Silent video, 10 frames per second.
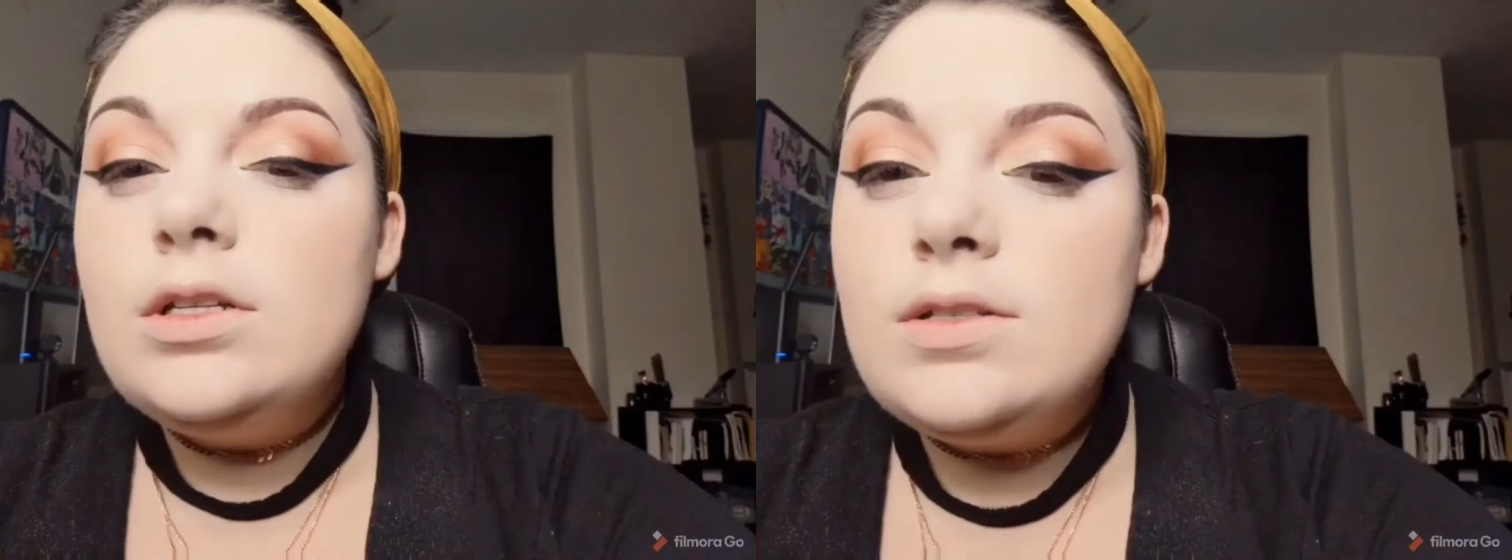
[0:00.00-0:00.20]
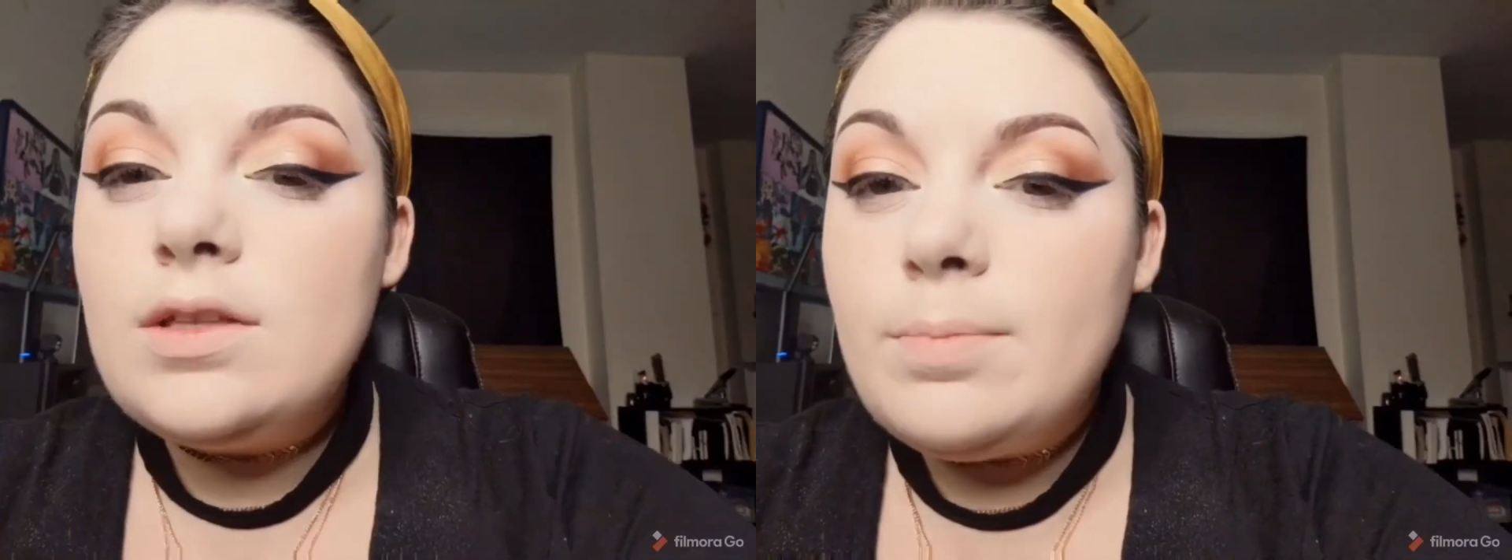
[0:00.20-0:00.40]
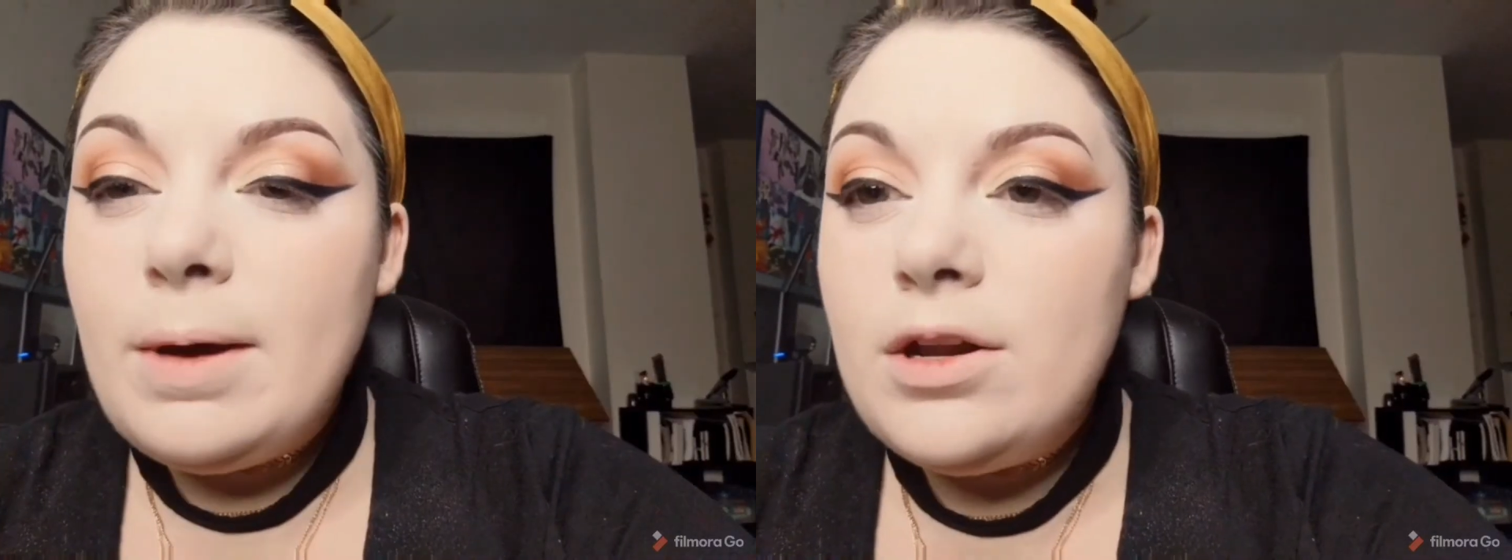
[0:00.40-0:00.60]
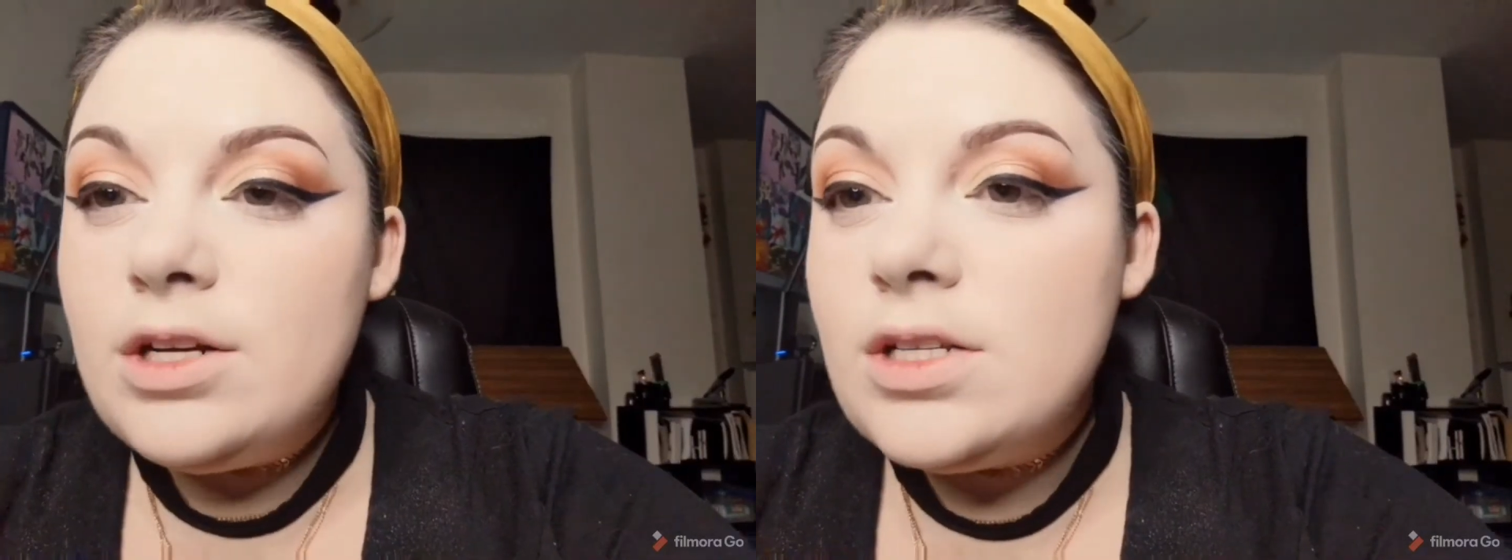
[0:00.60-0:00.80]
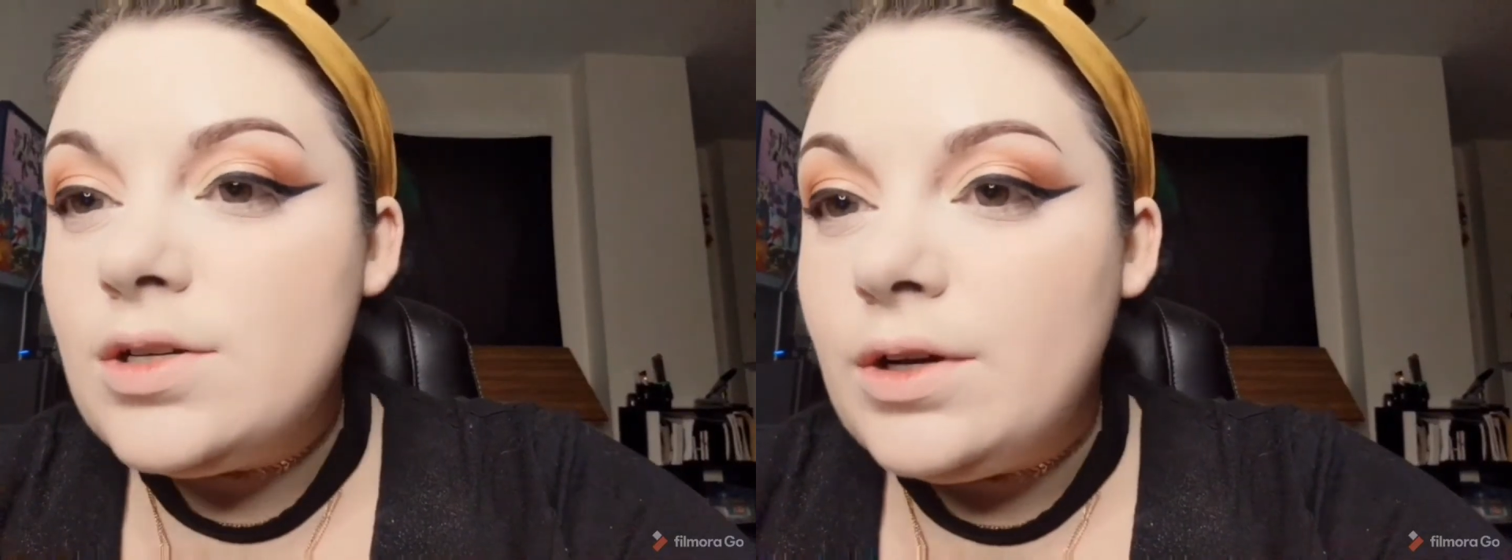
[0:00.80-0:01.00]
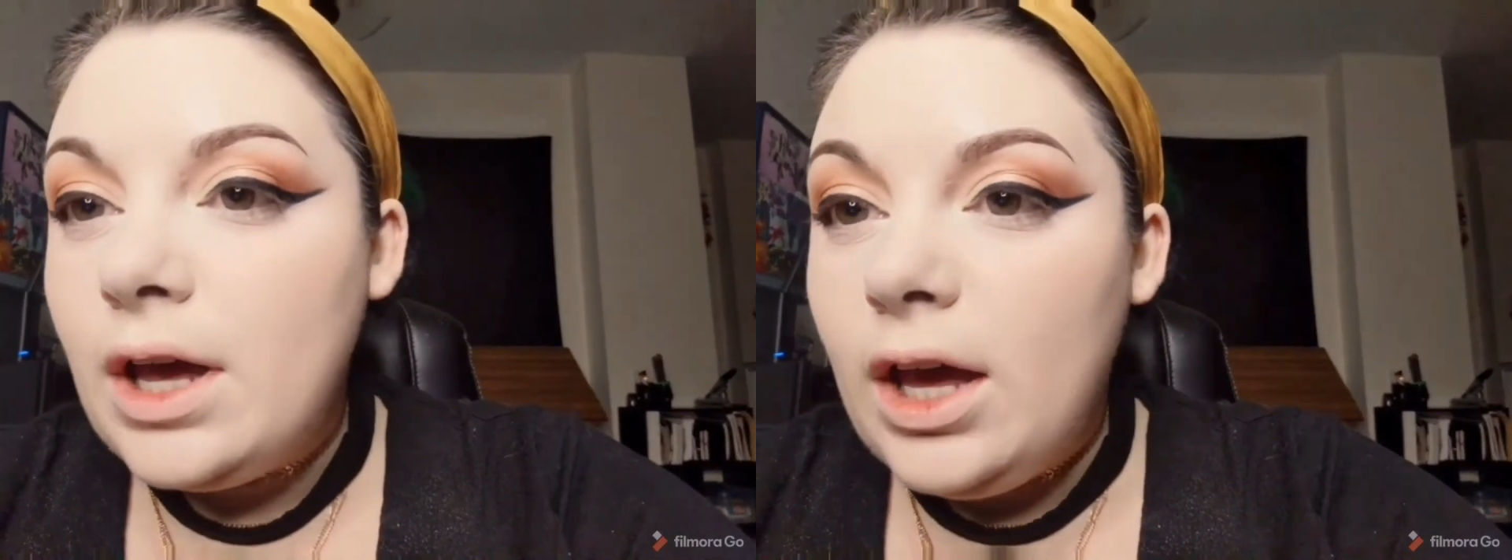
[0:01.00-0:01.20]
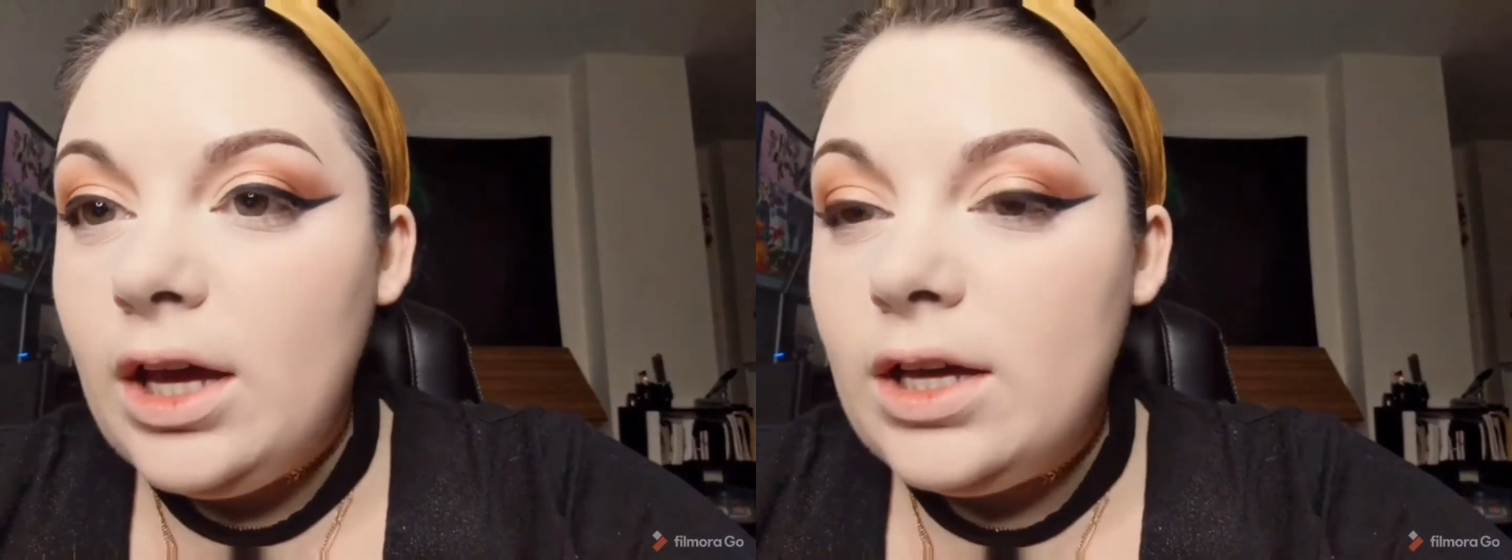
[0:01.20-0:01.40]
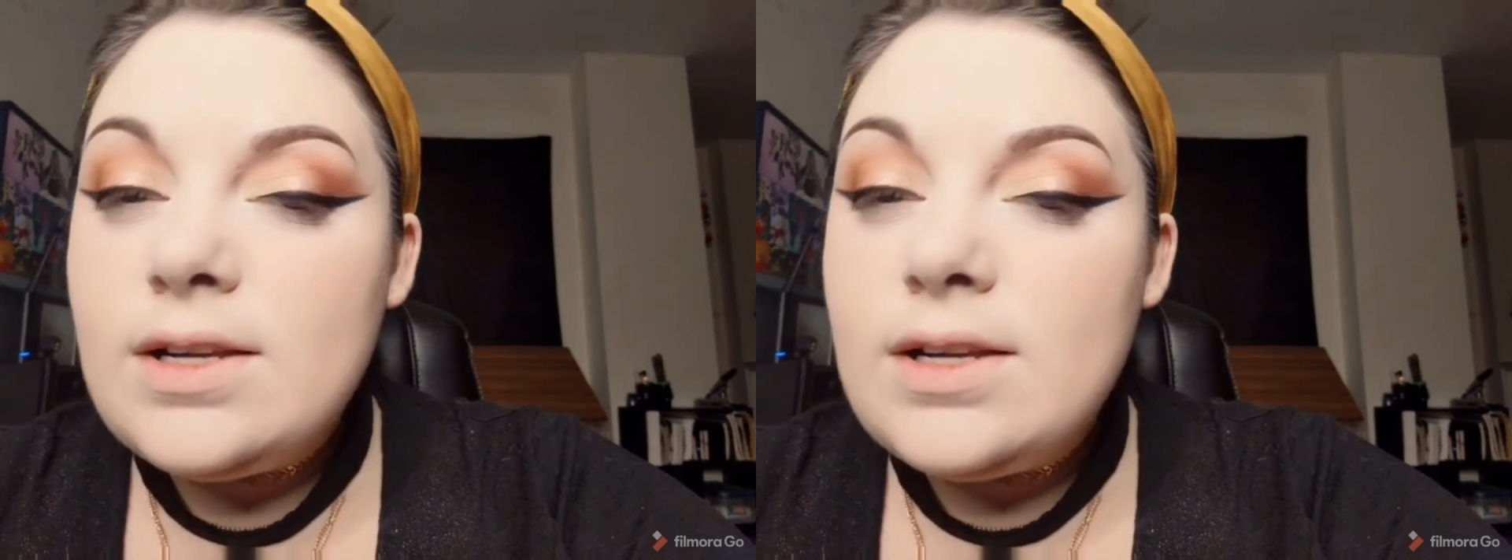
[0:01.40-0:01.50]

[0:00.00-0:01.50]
So the powder is okay.